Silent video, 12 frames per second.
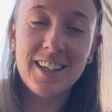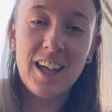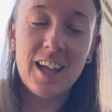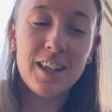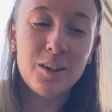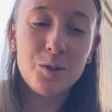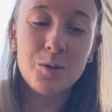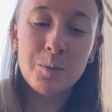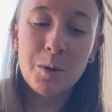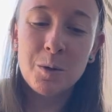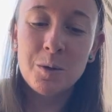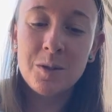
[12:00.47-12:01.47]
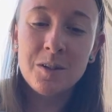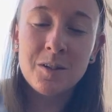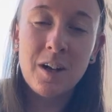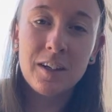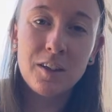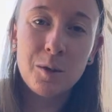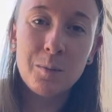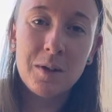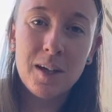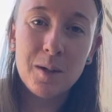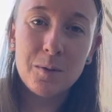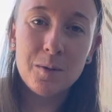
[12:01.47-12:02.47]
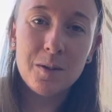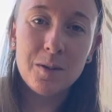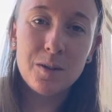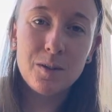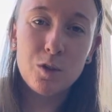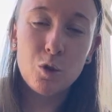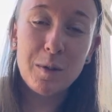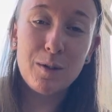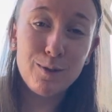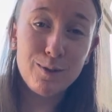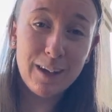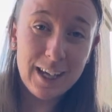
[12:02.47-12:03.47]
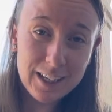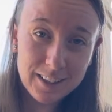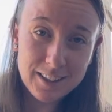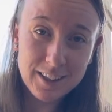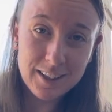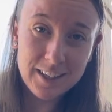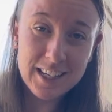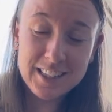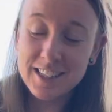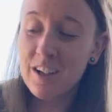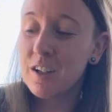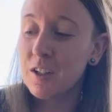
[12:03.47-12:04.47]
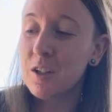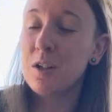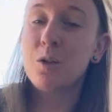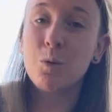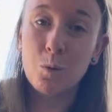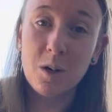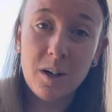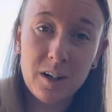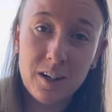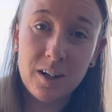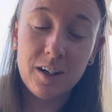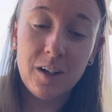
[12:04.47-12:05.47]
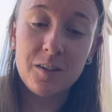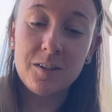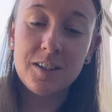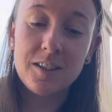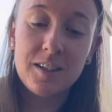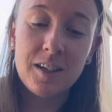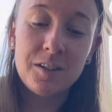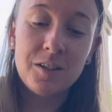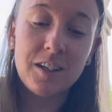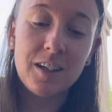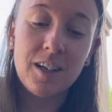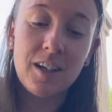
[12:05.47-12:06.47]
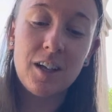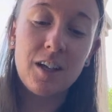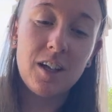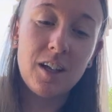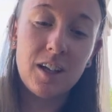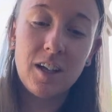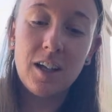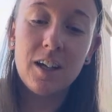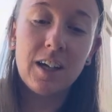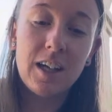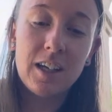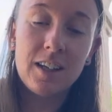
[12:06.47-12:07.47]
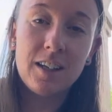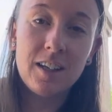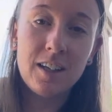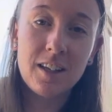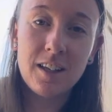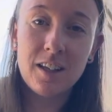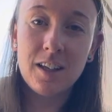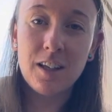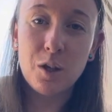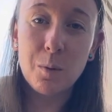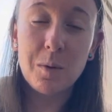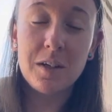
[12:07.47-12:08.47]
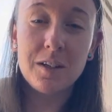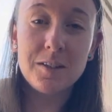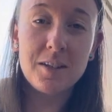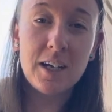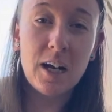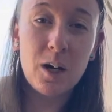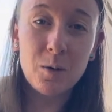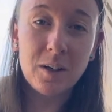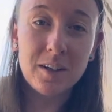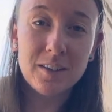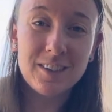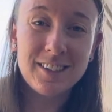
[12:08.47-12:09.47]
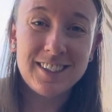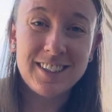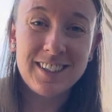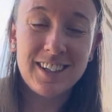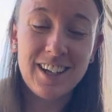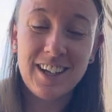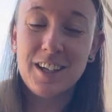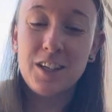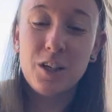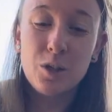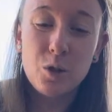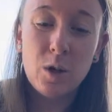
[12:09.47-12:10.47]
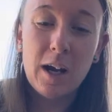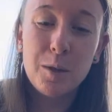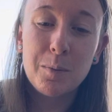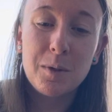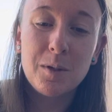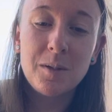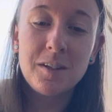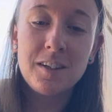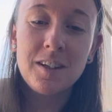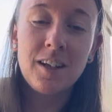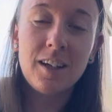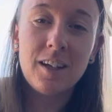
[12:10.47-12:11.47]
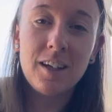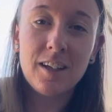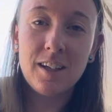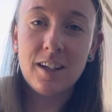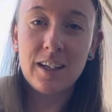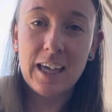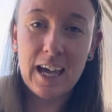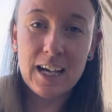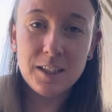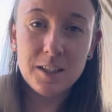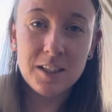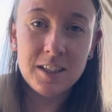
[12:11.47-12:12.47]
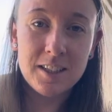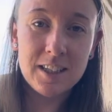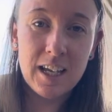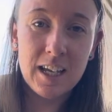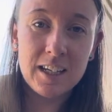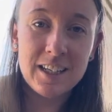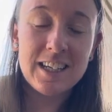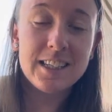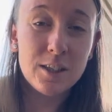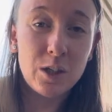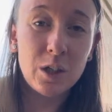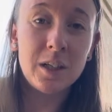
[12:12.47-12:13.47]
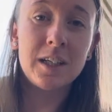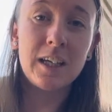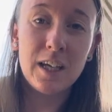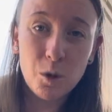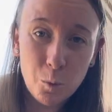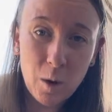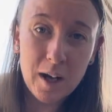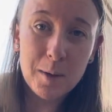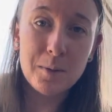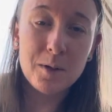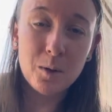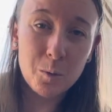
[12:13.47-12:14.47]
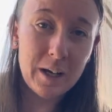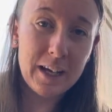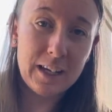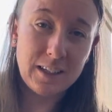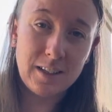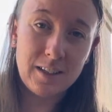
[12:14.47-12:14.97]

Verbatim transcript: And those emotions are not going to be able to be faked. It's not going to work under this energy. Again, because tower, you try to build a castle in the sand, it's gonna get wiped away.